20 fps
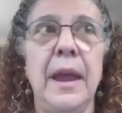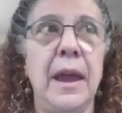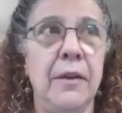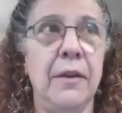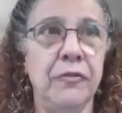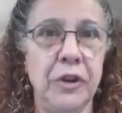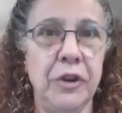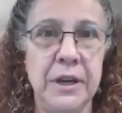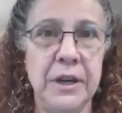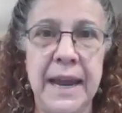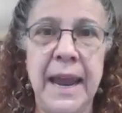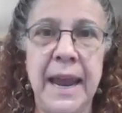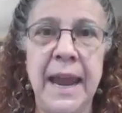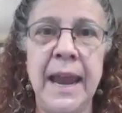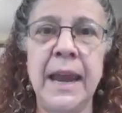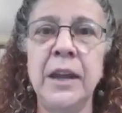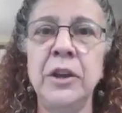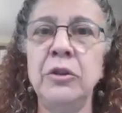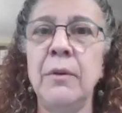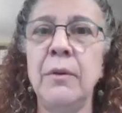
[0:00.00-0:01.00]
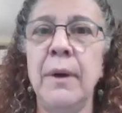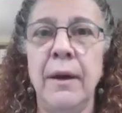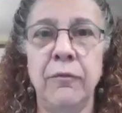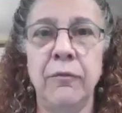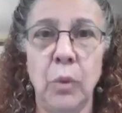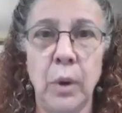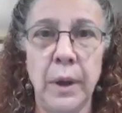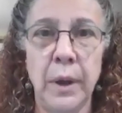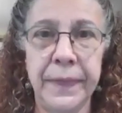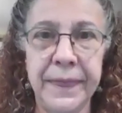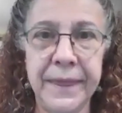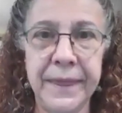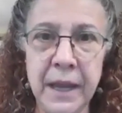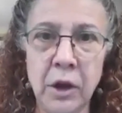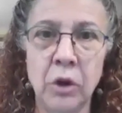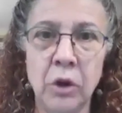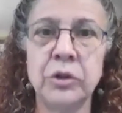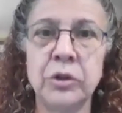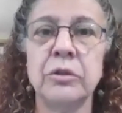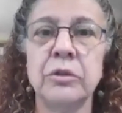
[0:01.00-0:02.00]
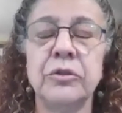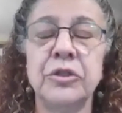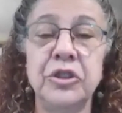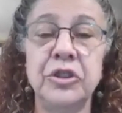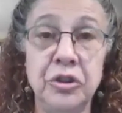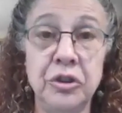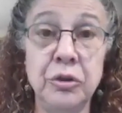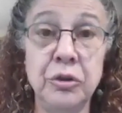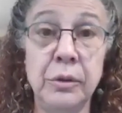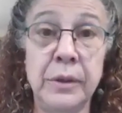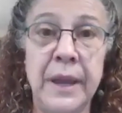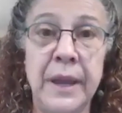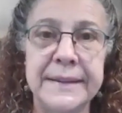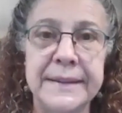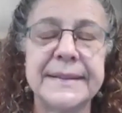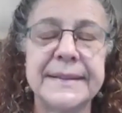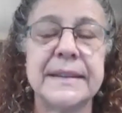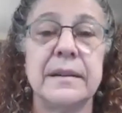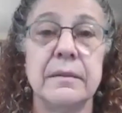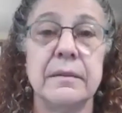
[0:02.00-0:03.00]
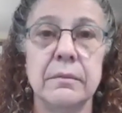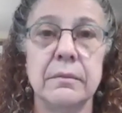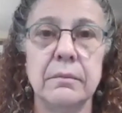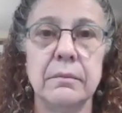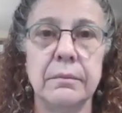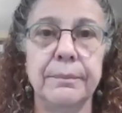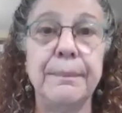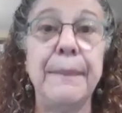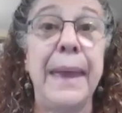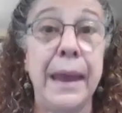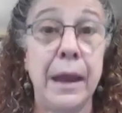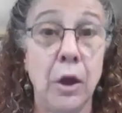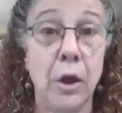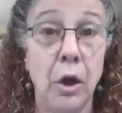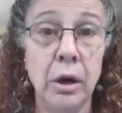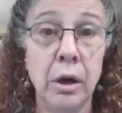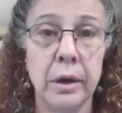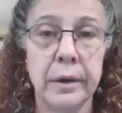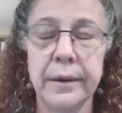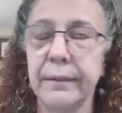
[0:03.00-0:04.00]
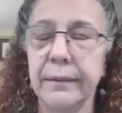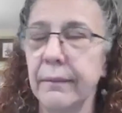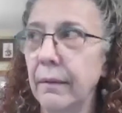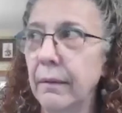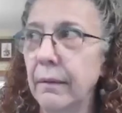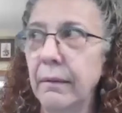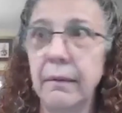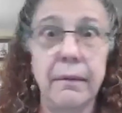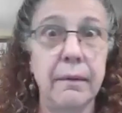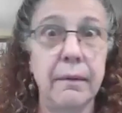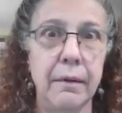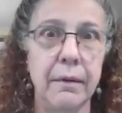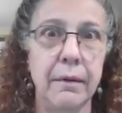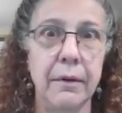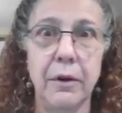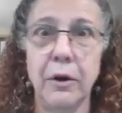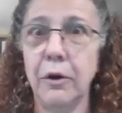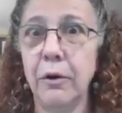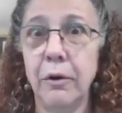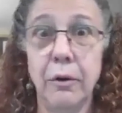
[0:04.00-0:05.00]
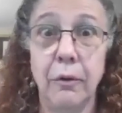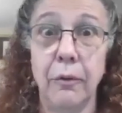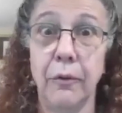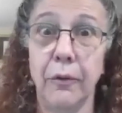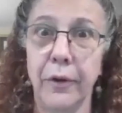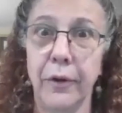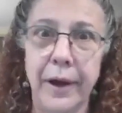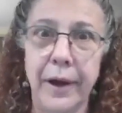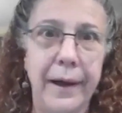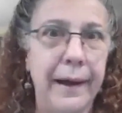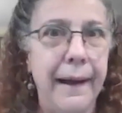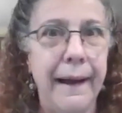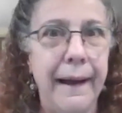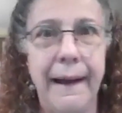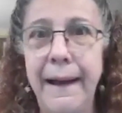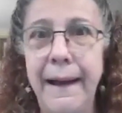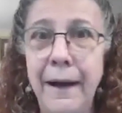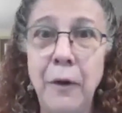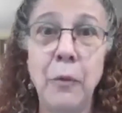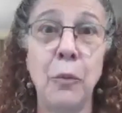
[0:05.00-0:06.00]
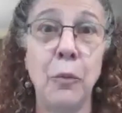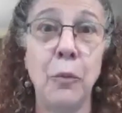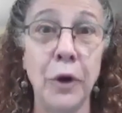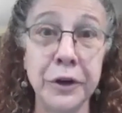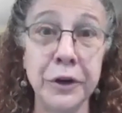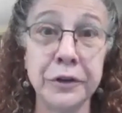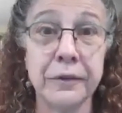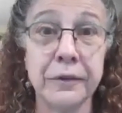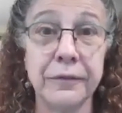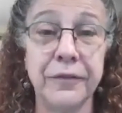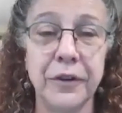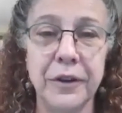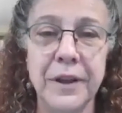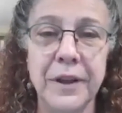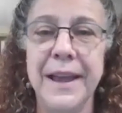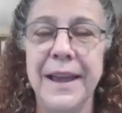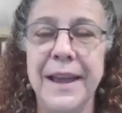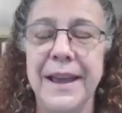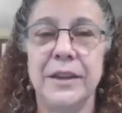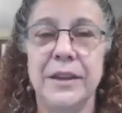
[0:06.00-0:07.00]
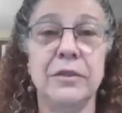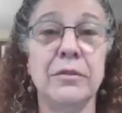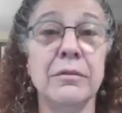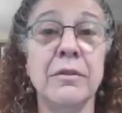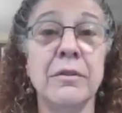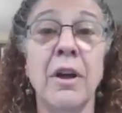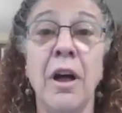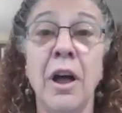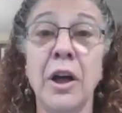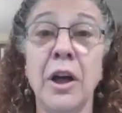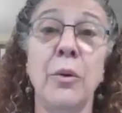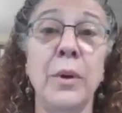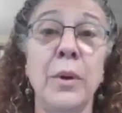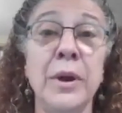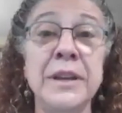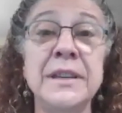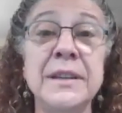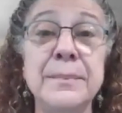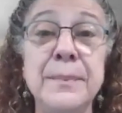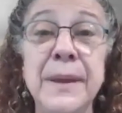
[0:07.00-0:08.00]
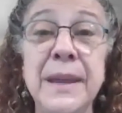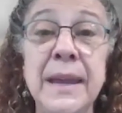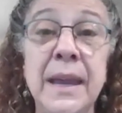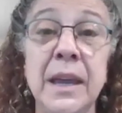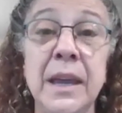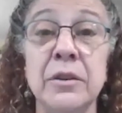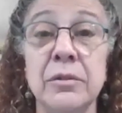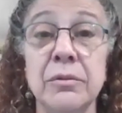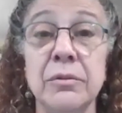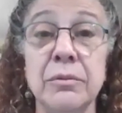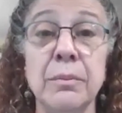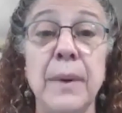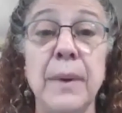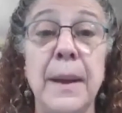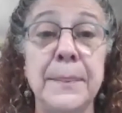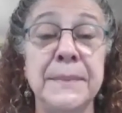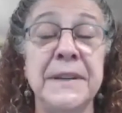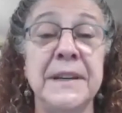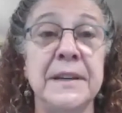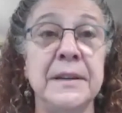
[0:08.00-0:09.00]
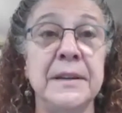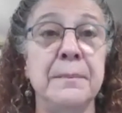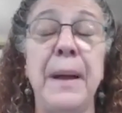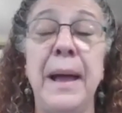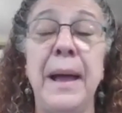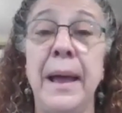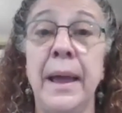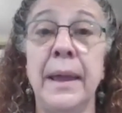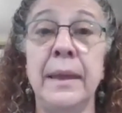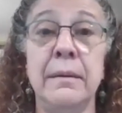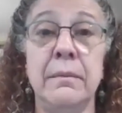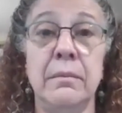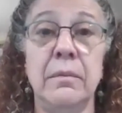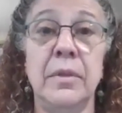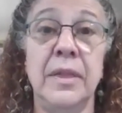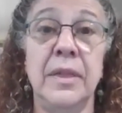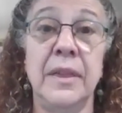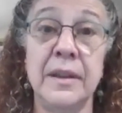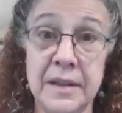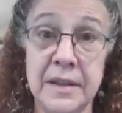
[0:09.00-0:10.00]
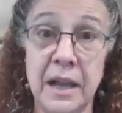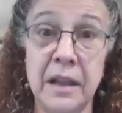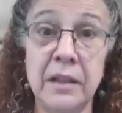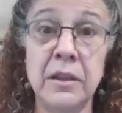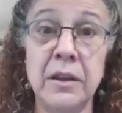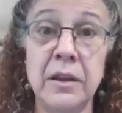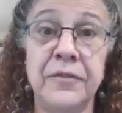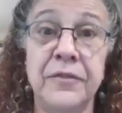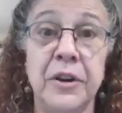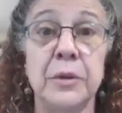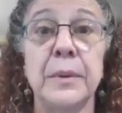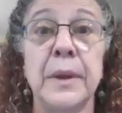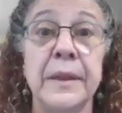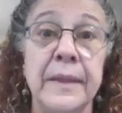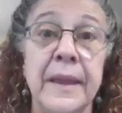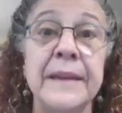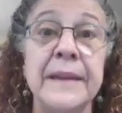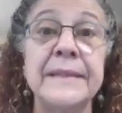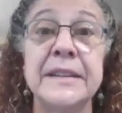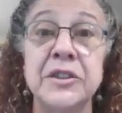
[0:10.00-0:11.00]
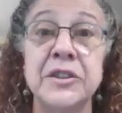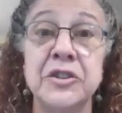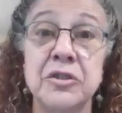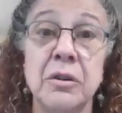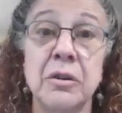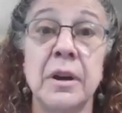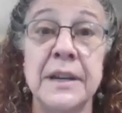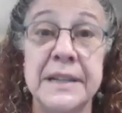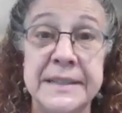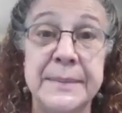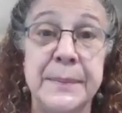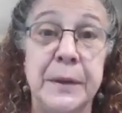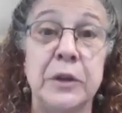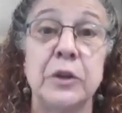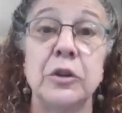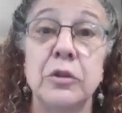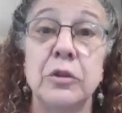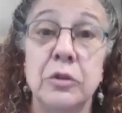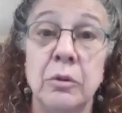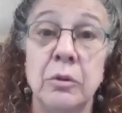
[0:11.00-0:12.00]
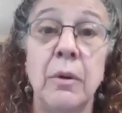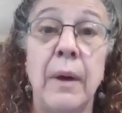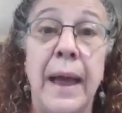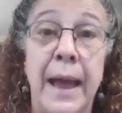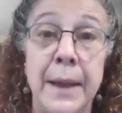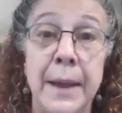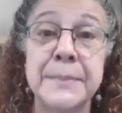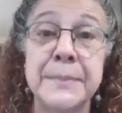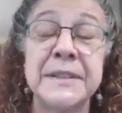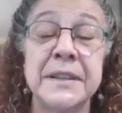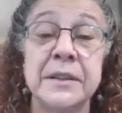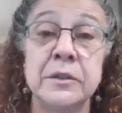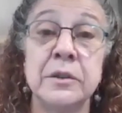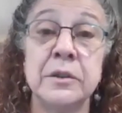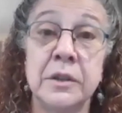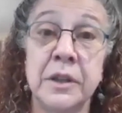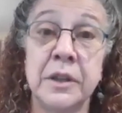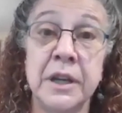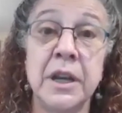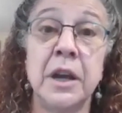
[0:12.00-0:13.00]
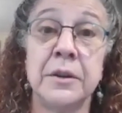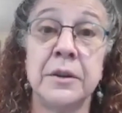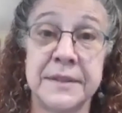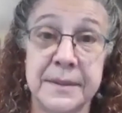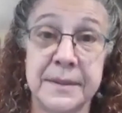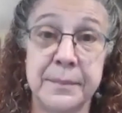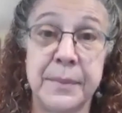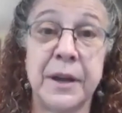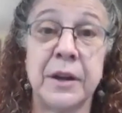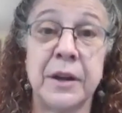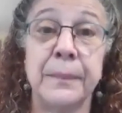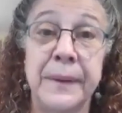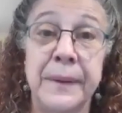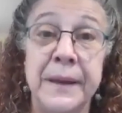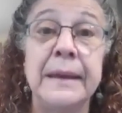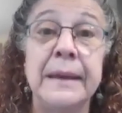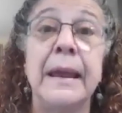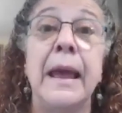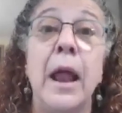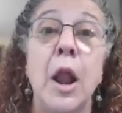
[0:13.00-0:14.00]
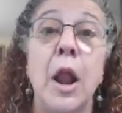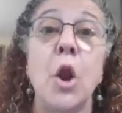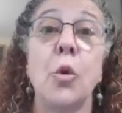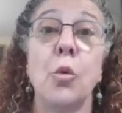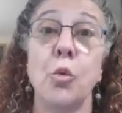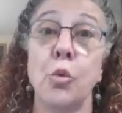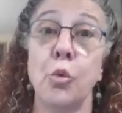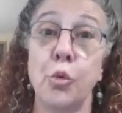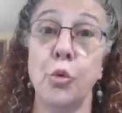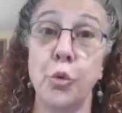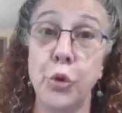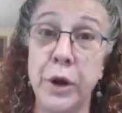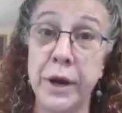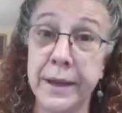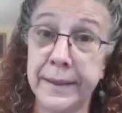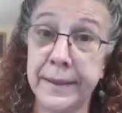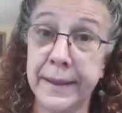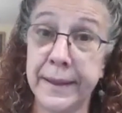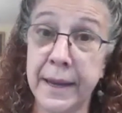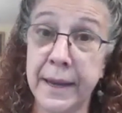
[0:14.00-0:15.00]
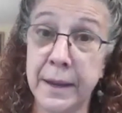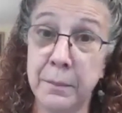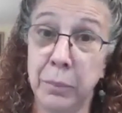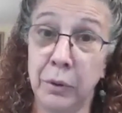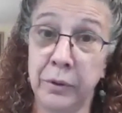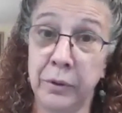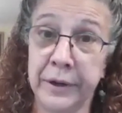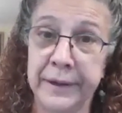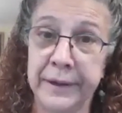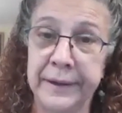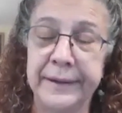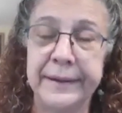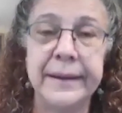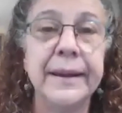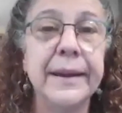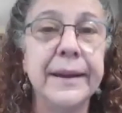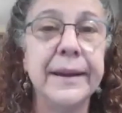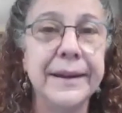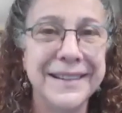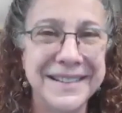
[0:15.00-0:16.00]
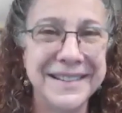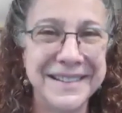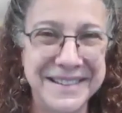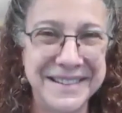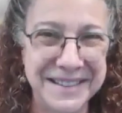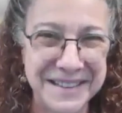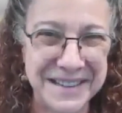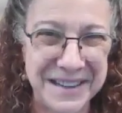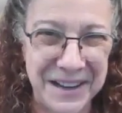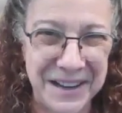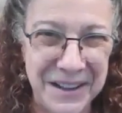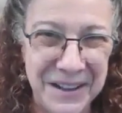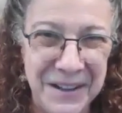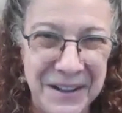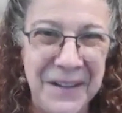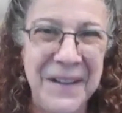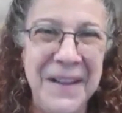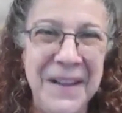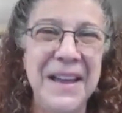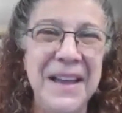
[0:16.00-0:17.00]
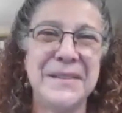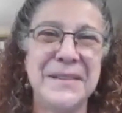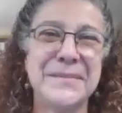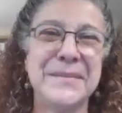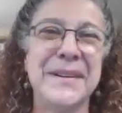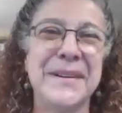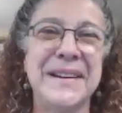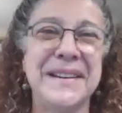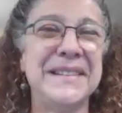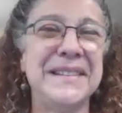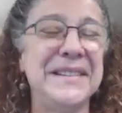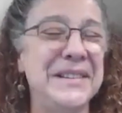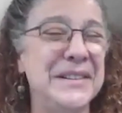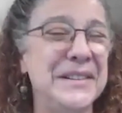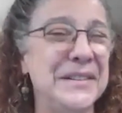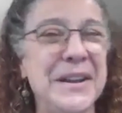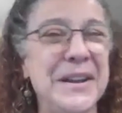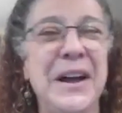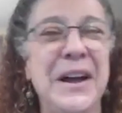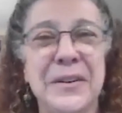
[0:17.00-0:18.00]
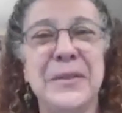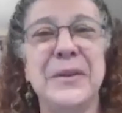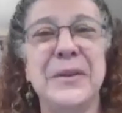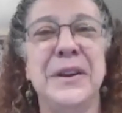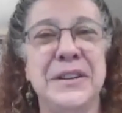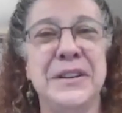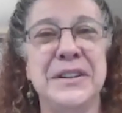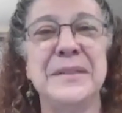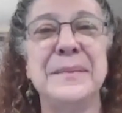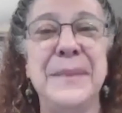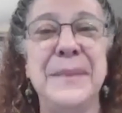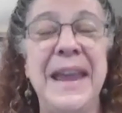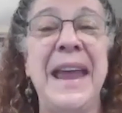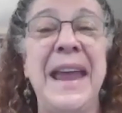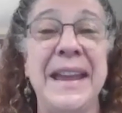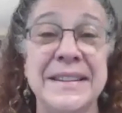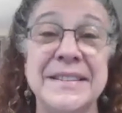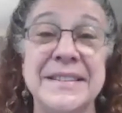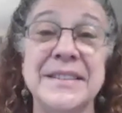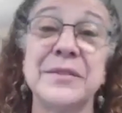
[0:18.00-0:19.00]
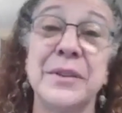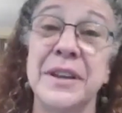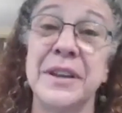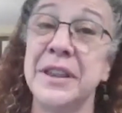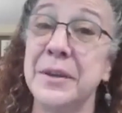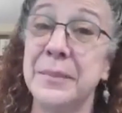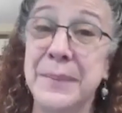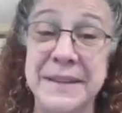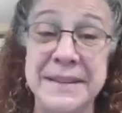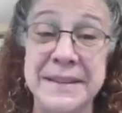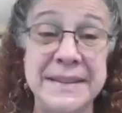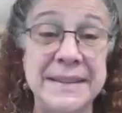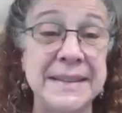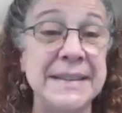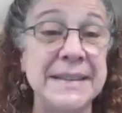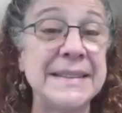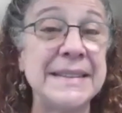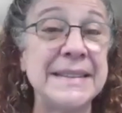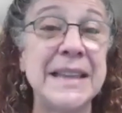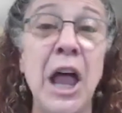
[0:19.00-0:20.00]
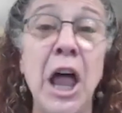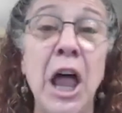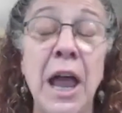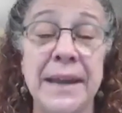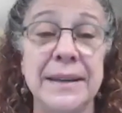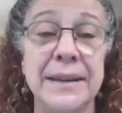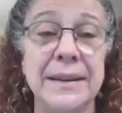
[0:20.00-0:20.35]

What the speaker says: Every day you have one thing on your to-do list, make art. Oh, how wonderful. You're not going to be interrupted by the telephone unless it's your husband who absolutely knows it better be really important to call. But you're not going to be answering the business line.